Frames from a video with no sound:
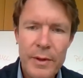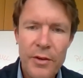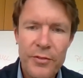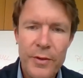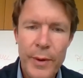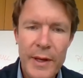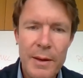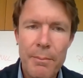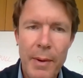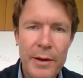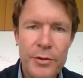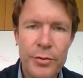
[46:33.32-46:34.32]
give quickly
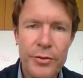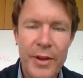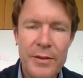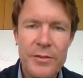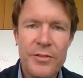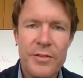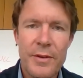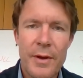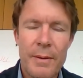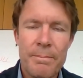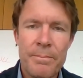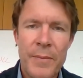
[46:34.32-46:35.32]
my 2 cents.
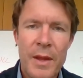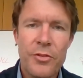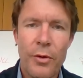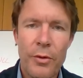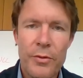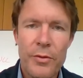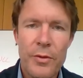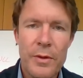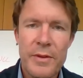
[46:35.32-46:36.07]
So